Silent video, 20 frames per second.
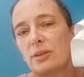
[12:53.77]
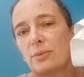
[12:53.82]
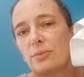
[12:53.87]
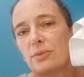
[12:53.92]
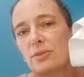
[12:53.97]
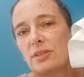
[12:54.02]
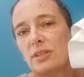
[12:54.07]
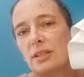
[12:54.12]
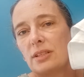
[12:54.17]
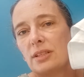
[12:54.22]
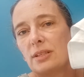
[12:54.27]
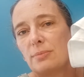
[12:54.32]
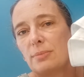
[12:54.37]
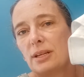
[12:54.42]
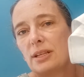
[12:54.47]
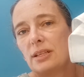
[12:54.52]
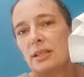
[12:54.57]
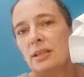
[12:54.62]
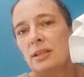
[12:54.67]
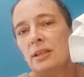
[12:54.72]
I will sit in
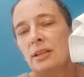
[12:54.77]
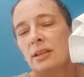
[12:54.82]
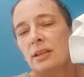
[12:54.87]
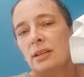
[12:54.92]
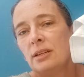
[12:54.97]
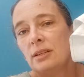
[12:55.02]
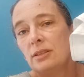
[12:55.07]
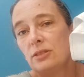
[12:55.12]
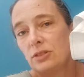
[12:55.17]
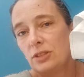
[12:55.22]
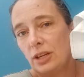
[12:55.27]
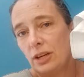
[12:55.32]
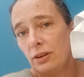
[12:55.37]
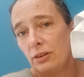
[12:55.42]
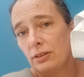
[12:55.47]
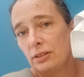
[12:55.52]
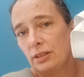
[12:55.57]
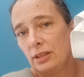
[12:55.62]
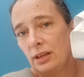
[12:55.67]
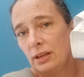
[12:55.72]
my
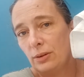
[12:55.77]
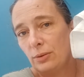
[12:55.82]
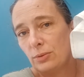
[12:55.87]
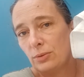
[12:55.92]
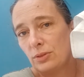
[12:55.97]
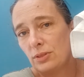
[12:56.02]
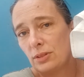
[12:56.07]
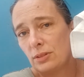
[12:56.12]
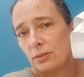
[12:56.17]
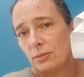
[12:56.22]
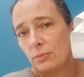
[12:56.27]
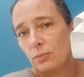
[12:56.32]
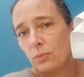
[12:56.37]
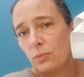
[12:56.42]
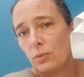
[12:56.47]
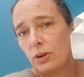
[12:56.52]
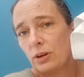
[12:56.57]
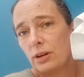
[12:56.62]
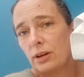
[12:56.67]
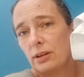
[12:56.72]
chair in the house and
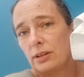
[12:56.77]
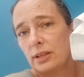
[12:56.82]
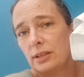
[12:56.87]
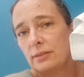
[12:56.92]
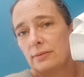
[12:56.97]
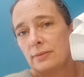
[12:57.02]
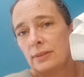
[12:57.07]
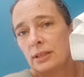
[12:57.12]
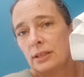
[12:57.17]
work on it.